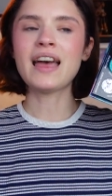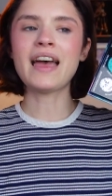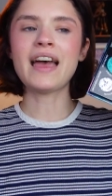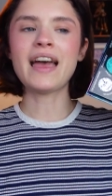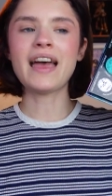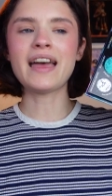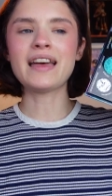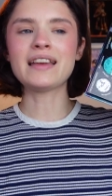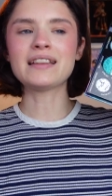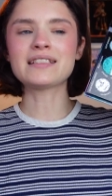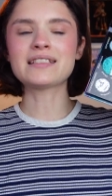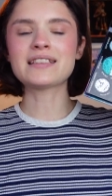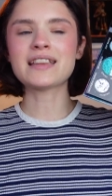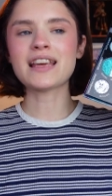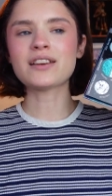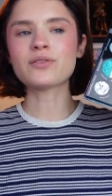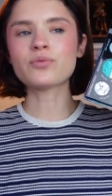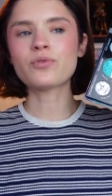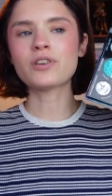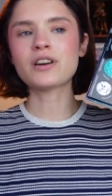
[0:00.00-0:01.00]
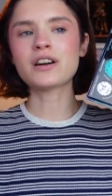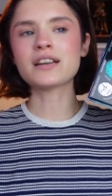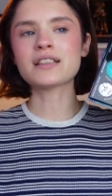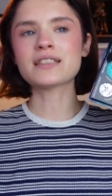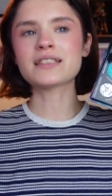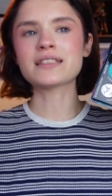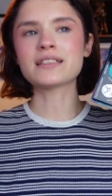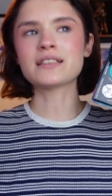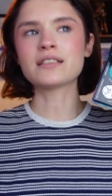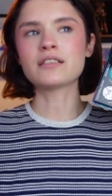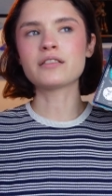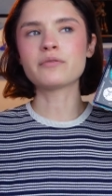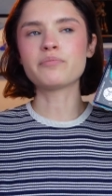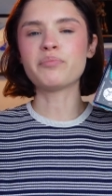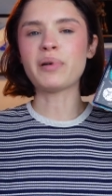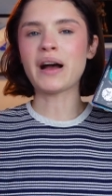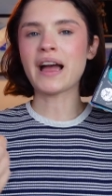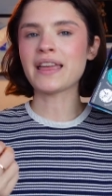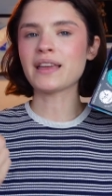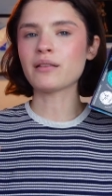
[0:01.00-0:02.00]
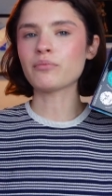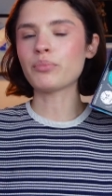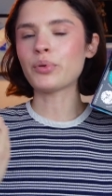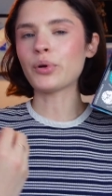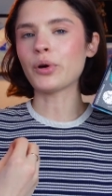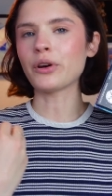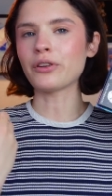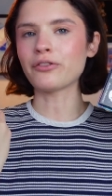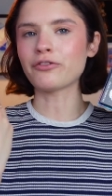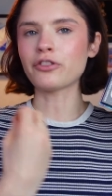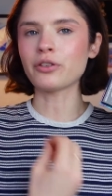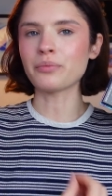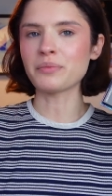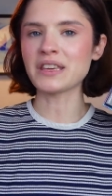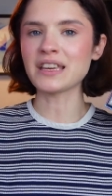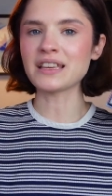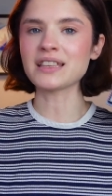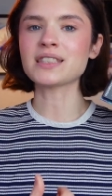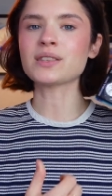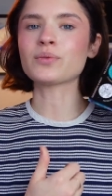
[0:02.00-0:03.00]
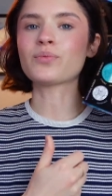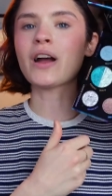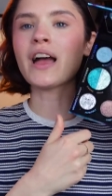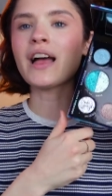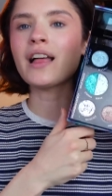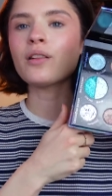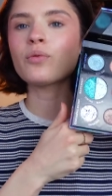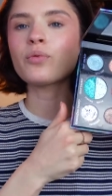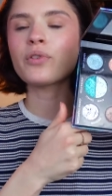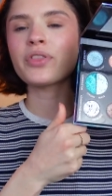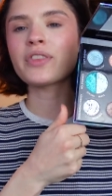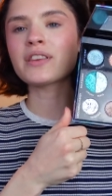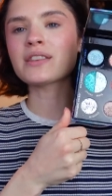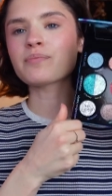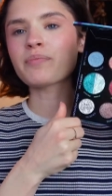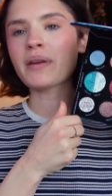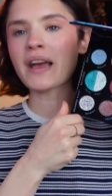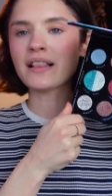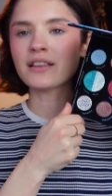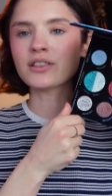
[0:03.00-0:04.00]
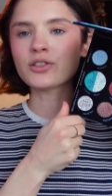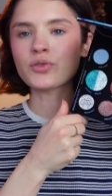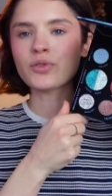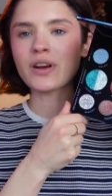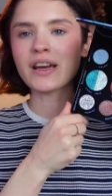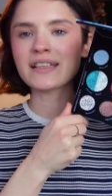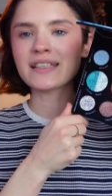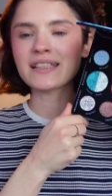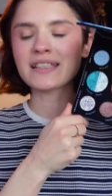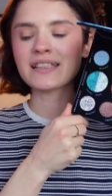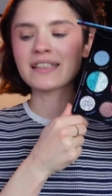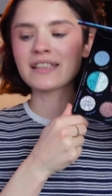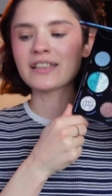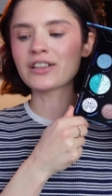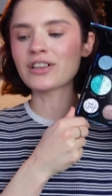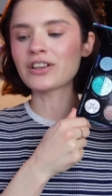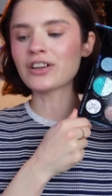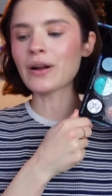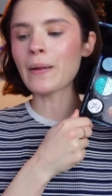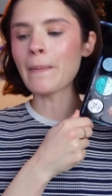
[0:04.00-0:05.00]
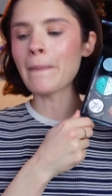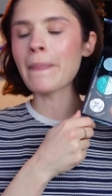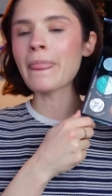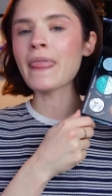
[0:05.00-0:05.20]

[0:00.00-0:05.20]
And that was a buying point for me as well with this palette right here.